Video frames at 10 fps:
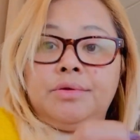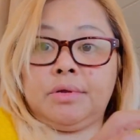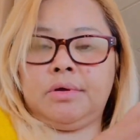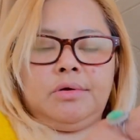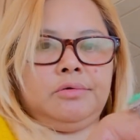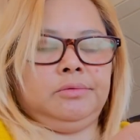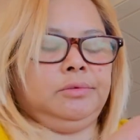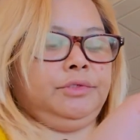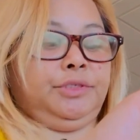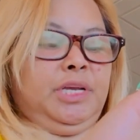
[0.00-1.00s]
So
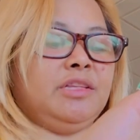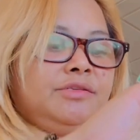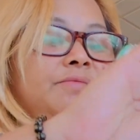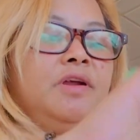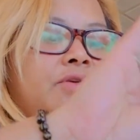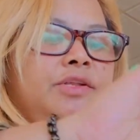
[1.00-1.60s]
it's very